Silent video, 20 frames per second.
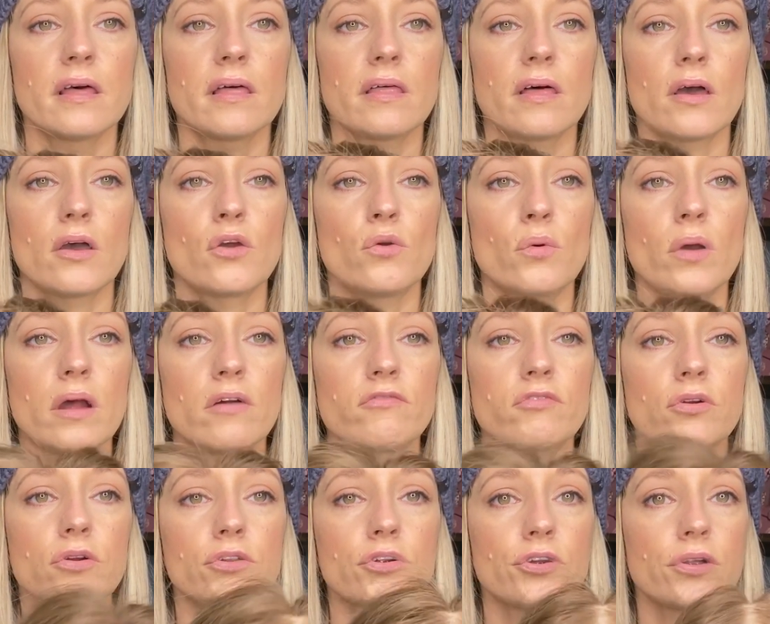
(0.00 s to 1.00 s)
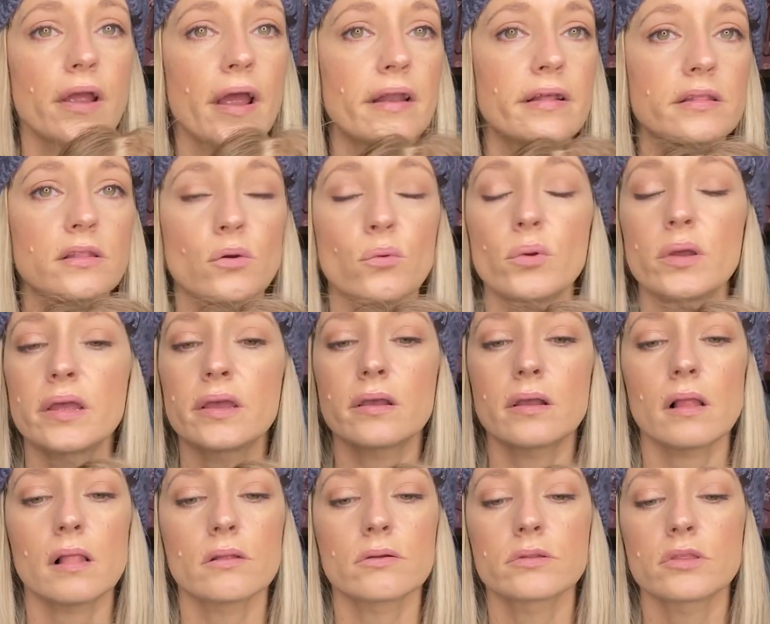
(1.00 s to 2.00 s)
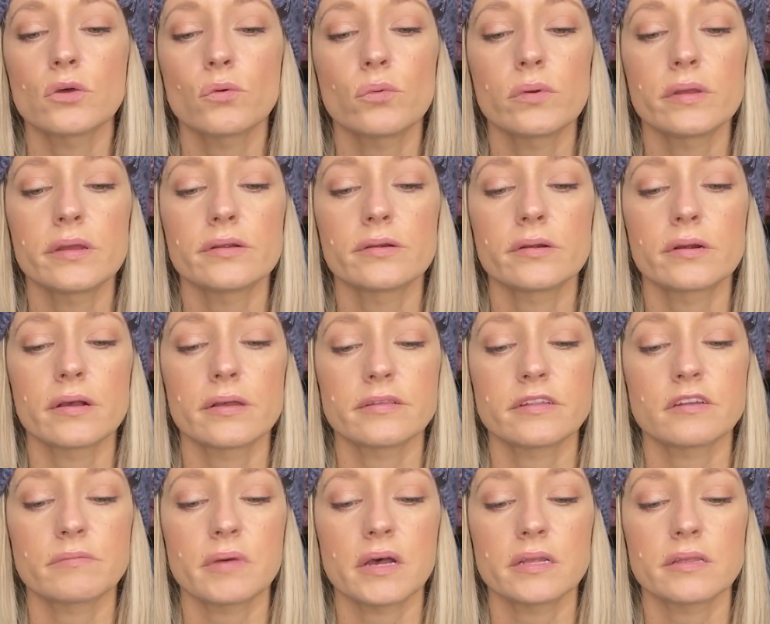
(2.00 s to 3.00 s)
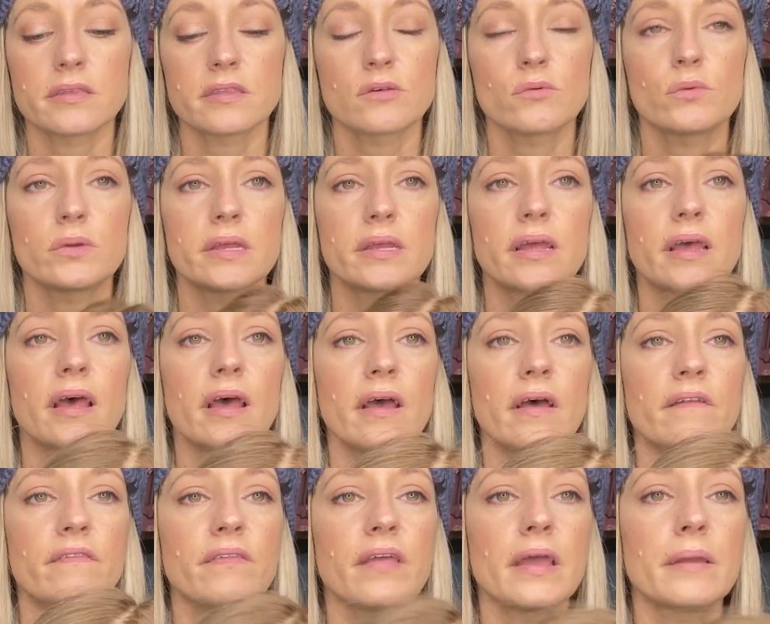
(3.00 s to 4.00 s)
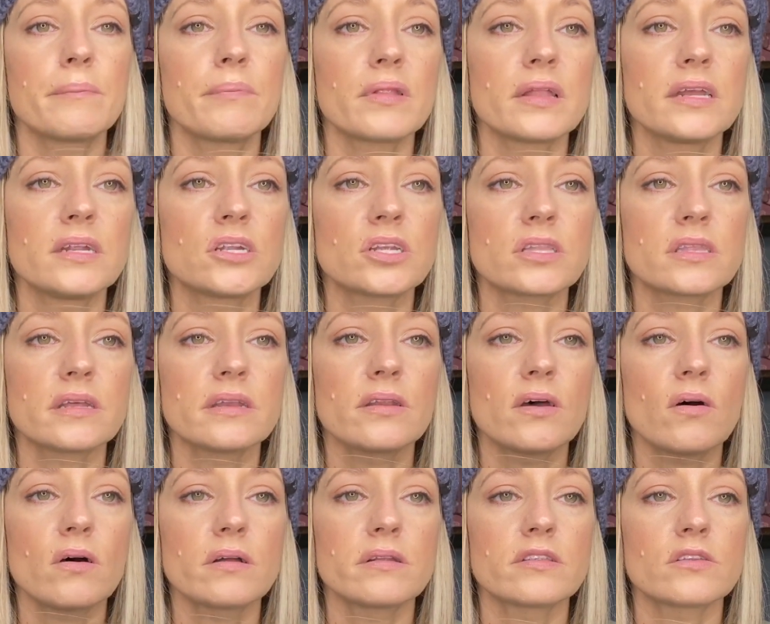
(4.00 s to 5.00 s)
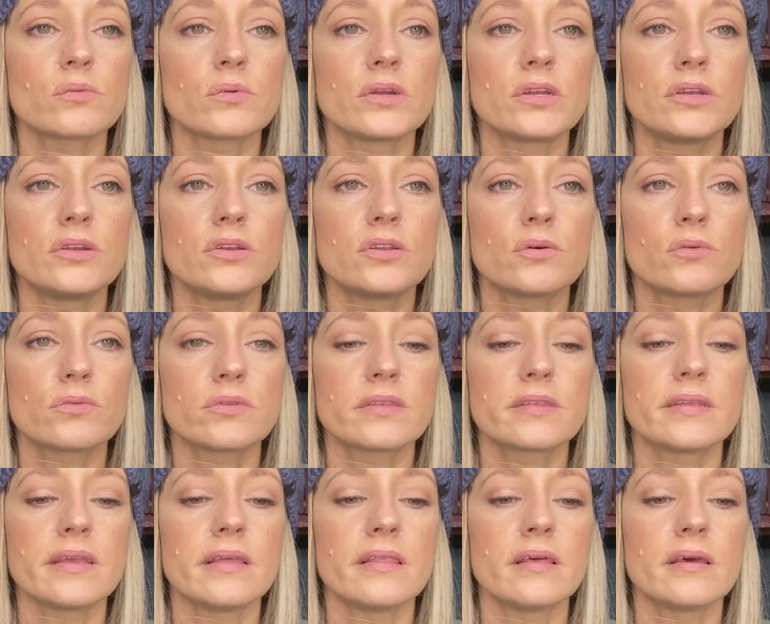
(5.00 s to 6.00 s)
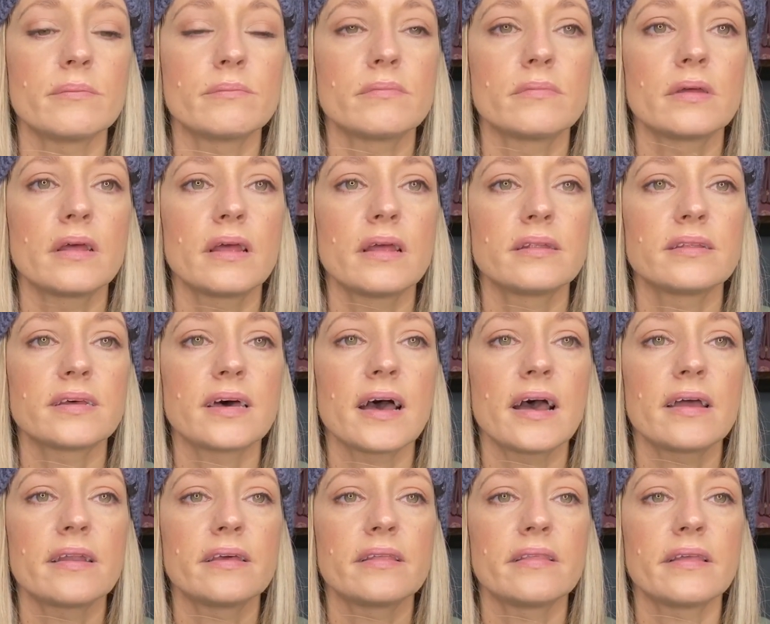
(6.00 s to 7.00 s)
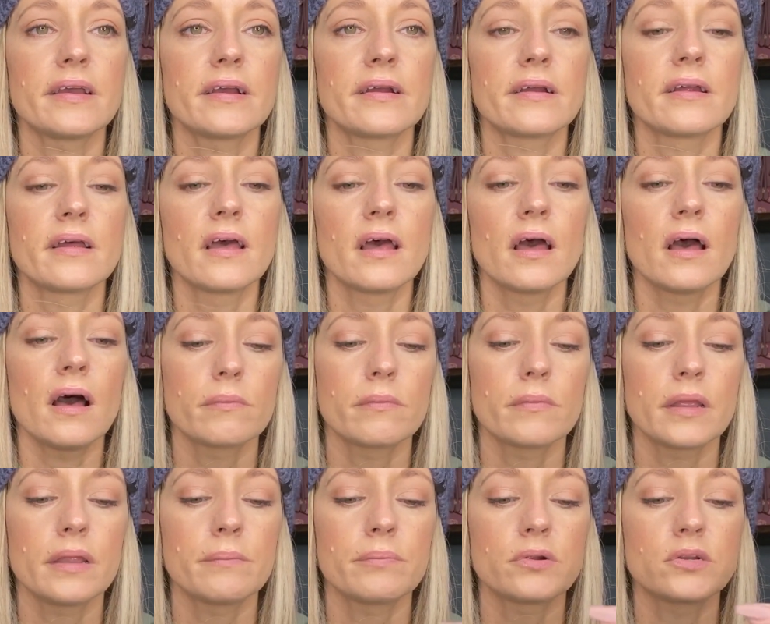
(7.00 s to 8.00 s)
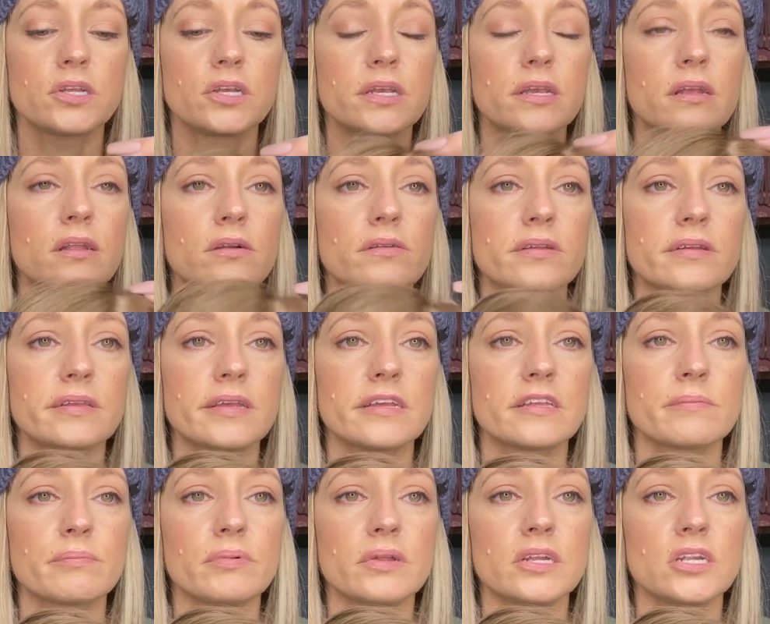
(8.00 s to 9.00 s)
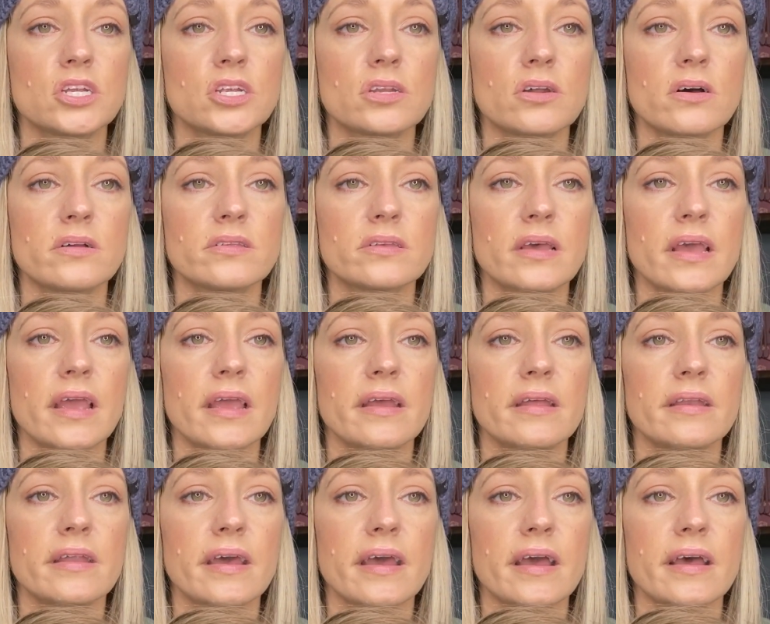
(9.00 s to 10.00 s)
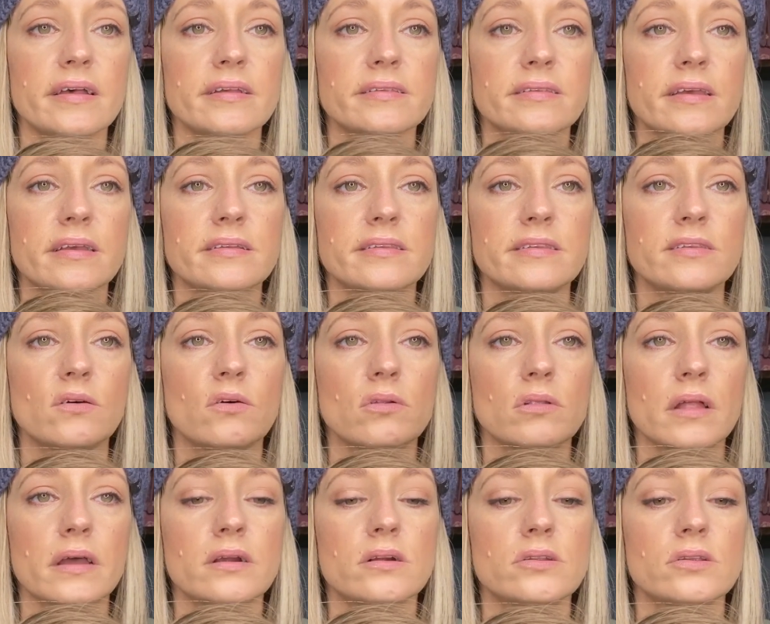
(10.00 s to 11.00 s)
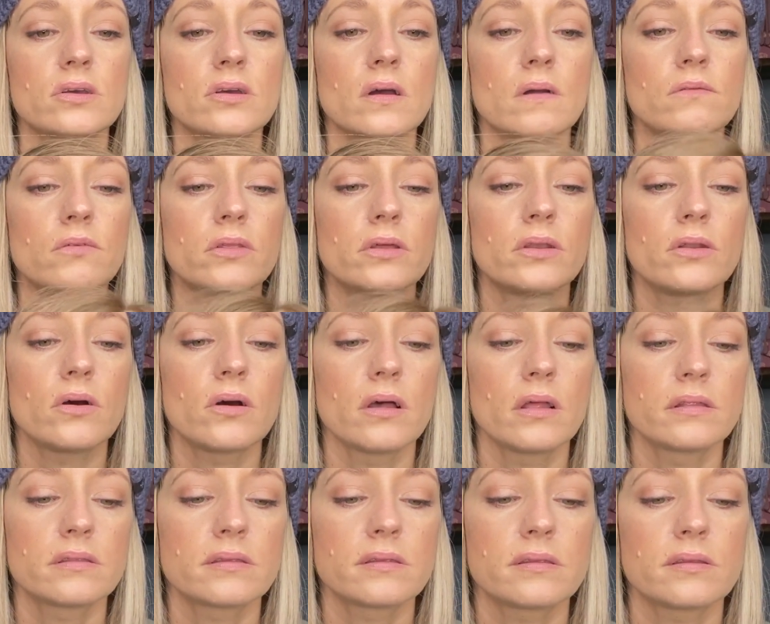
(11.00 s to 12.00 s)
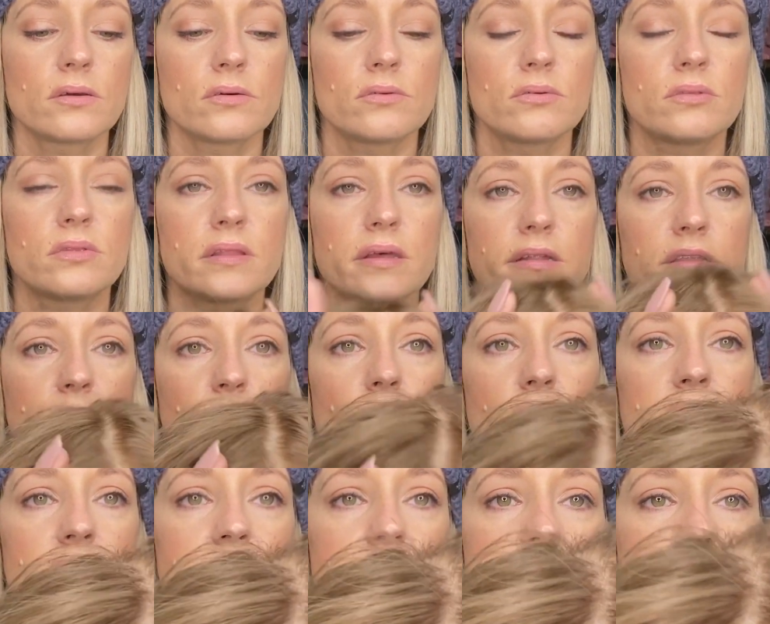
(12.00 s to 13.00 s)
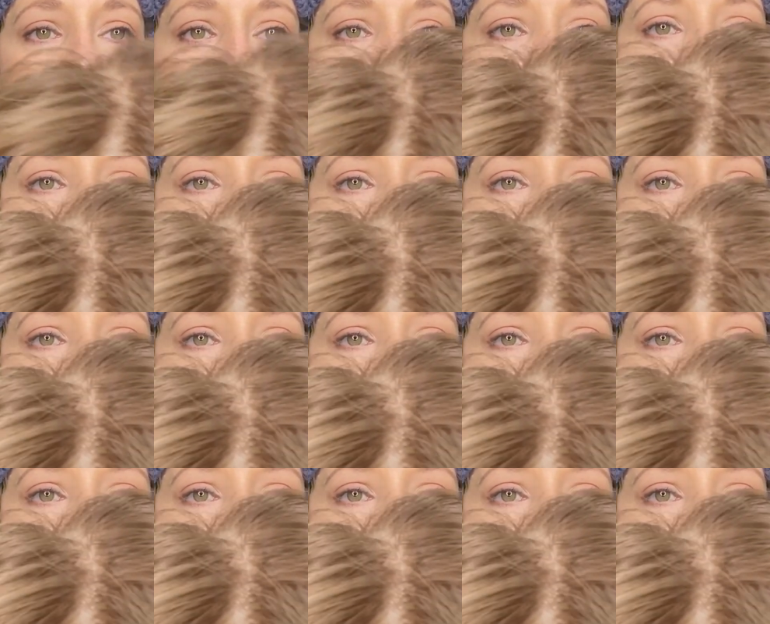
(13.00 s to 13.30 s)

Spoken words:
whoever created the wig, colored the wig, or customized the wig, they bleach the knots where you don't see them tied in there. In particular, this has bleach knots and it has a silk layer to cover the knots. So that's why it's so